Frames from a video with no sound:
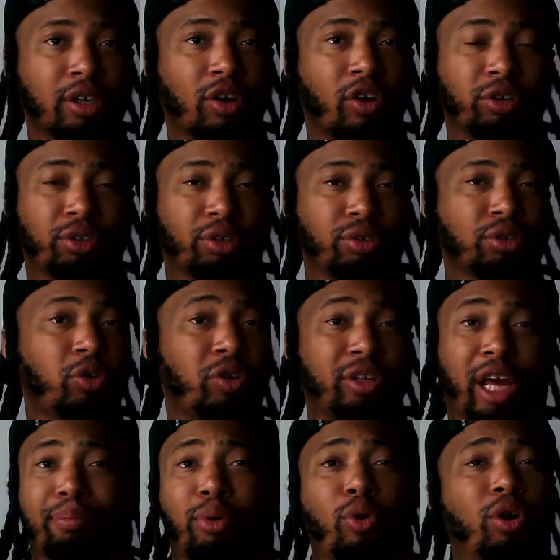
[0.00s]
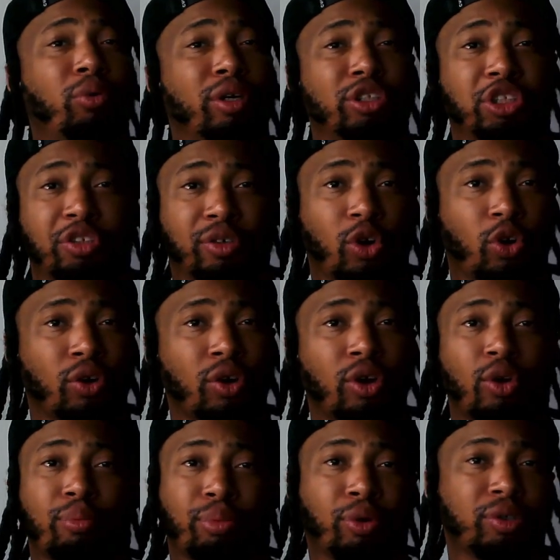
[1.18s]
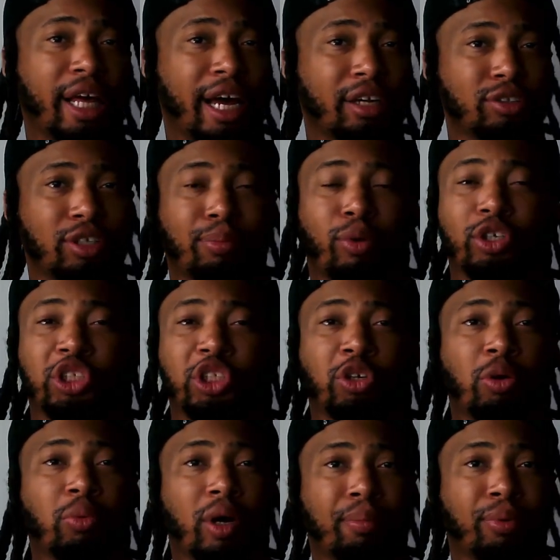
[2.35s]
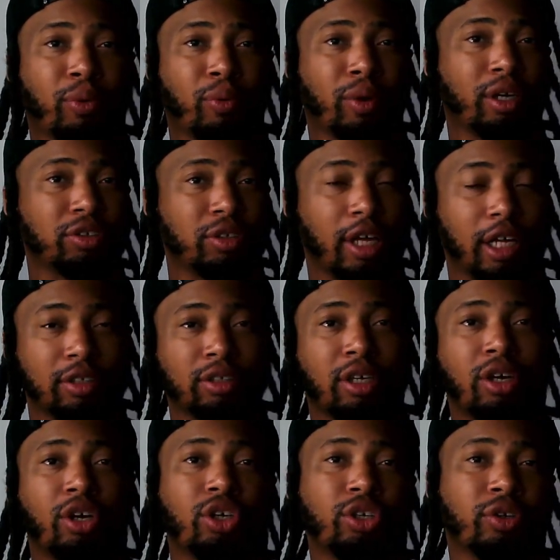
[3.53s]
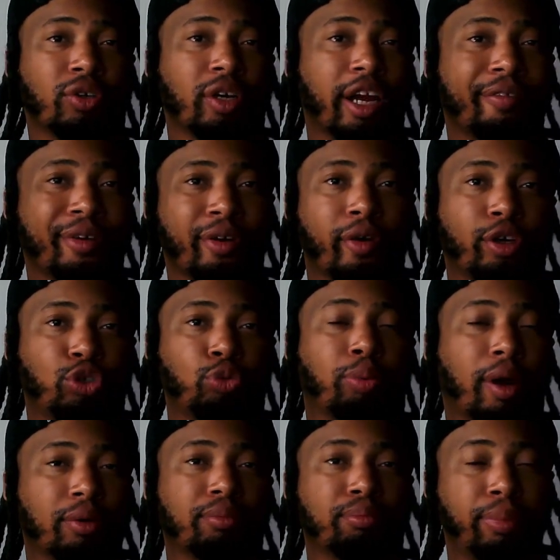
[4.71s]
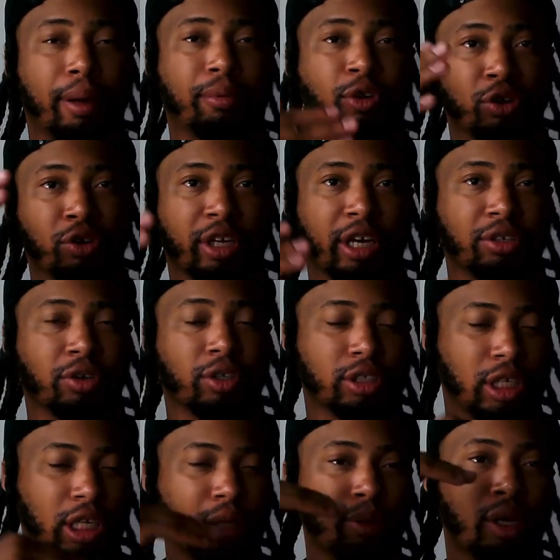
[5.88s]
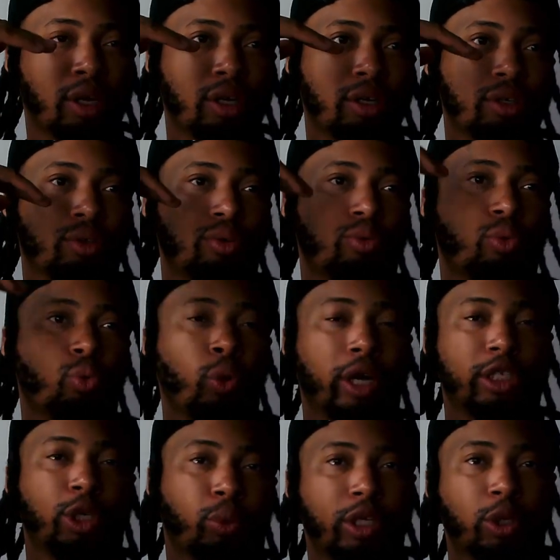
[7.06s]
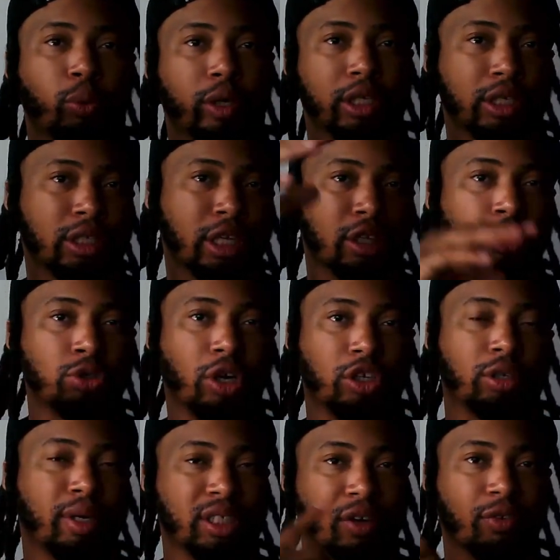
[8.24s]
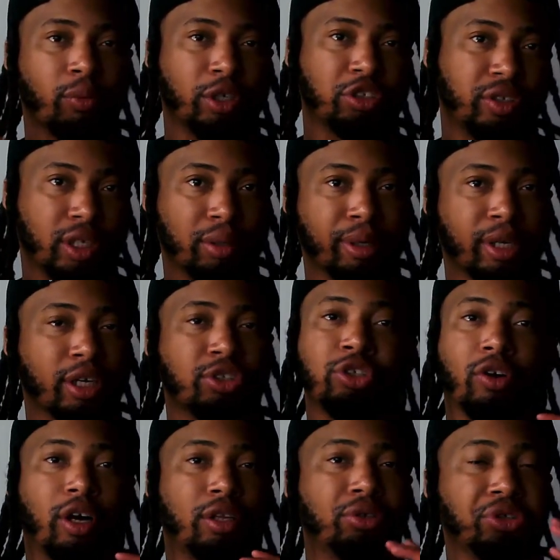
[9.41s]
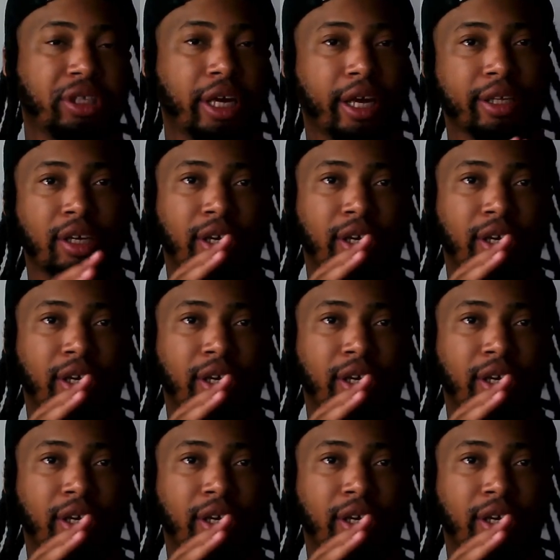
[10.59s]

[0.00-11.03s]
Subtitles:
or you're doing that 0.10 per thousand, that 0.01 per $100, you're never going to grow your account. You're going to keep winning, then lose all your money off of one trade because you don't understand